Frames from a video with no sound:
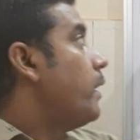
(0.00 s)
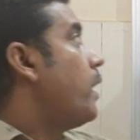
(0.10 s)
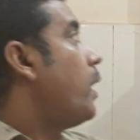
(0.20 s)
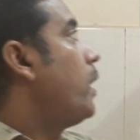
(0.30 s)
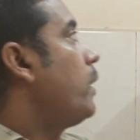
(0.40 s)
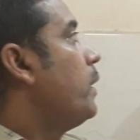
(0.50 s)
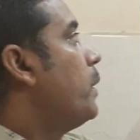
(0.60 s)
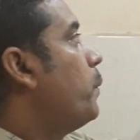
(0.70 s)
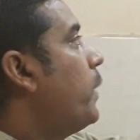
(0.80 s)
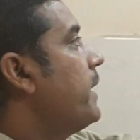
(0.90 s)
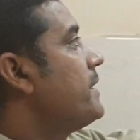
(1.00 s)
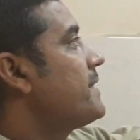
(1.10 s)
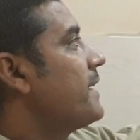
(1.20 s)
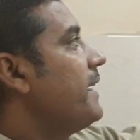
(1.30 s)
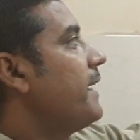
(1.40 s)
or
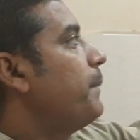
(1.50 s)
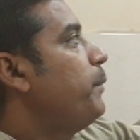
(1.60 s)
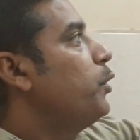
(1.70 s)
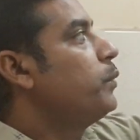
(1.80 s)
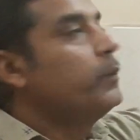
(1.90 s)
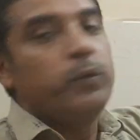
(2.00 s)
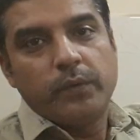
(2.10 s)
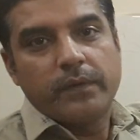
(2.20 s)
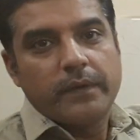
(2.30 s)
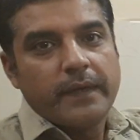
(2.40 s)
once in a blue moon.